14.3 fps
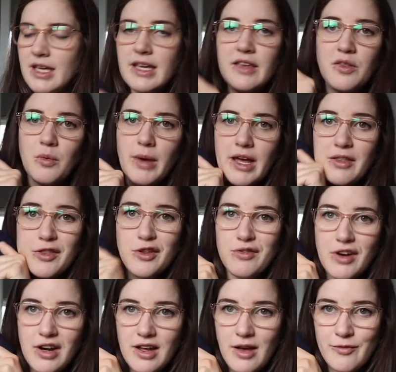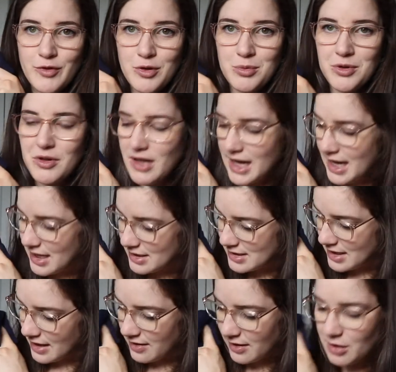Either way, they're very comfortable, and
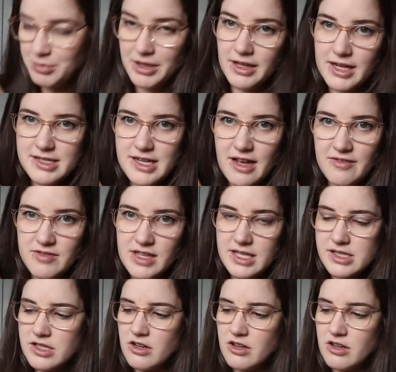I think I'll be glad to have these.